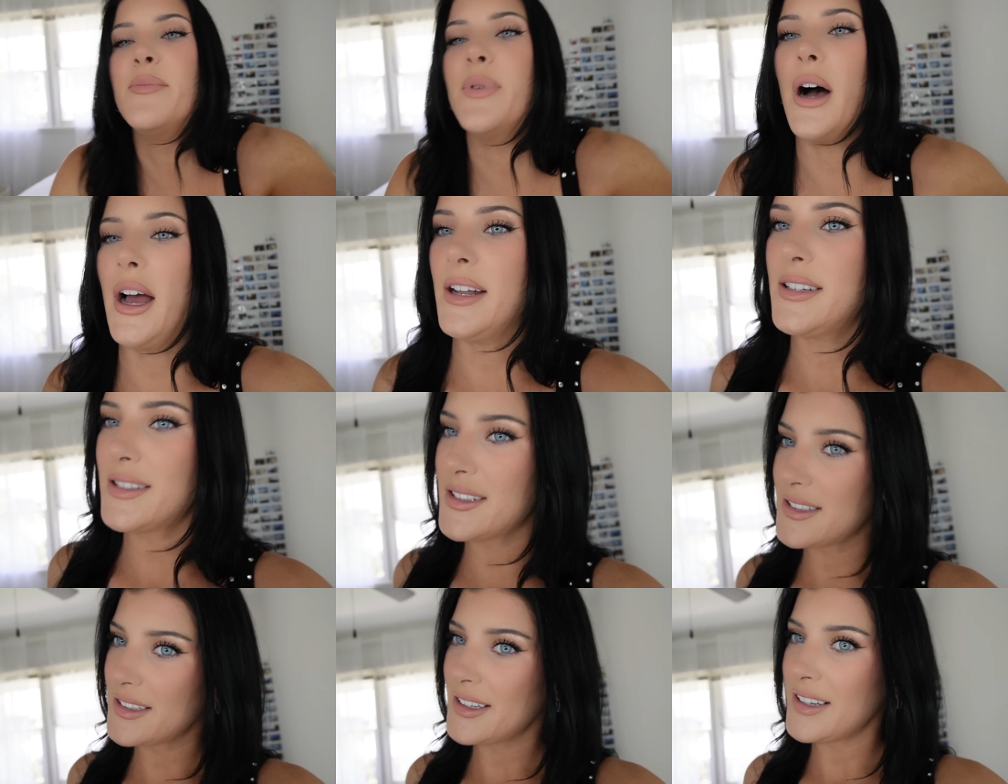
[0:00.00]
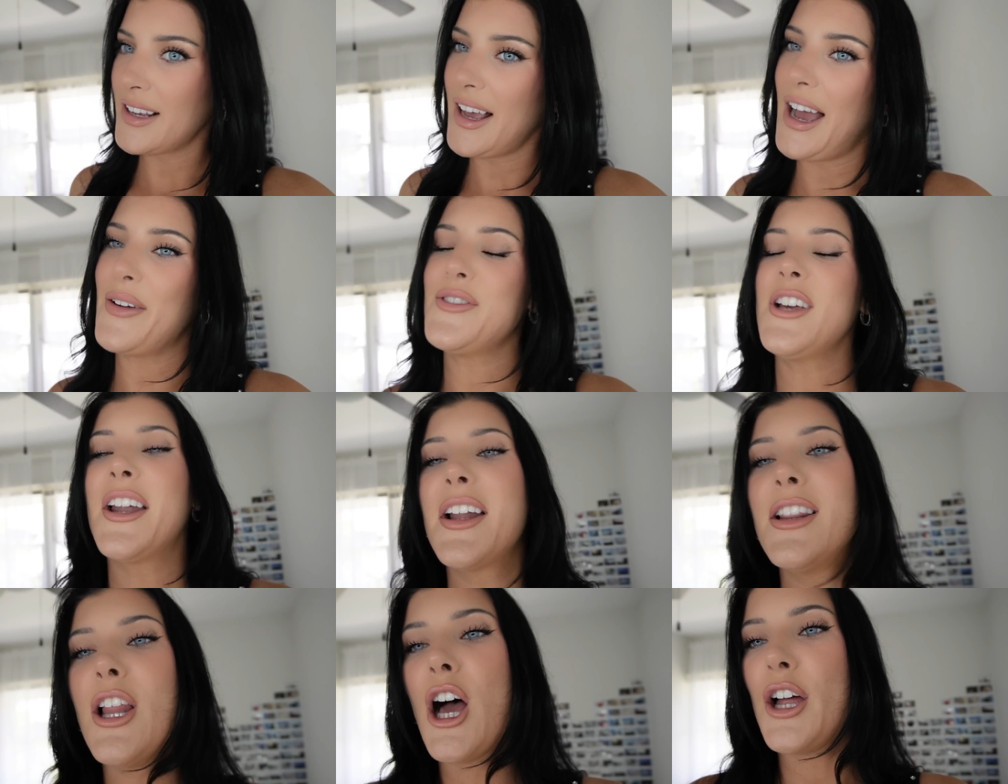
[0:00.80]
but I've done
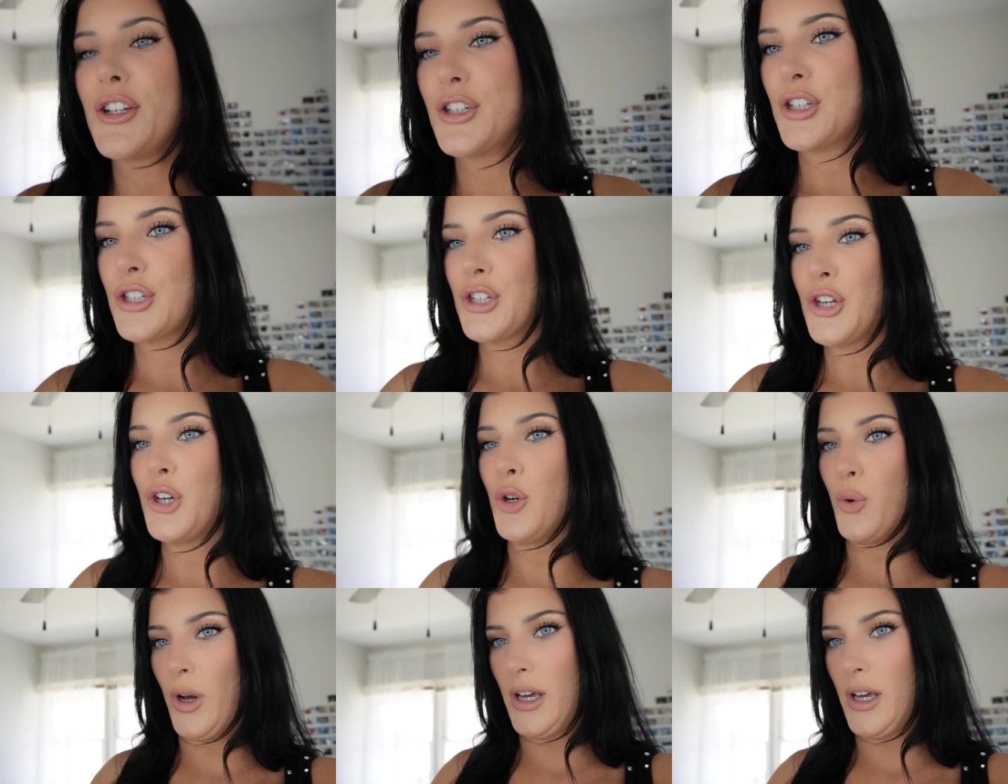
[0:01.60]
a lot to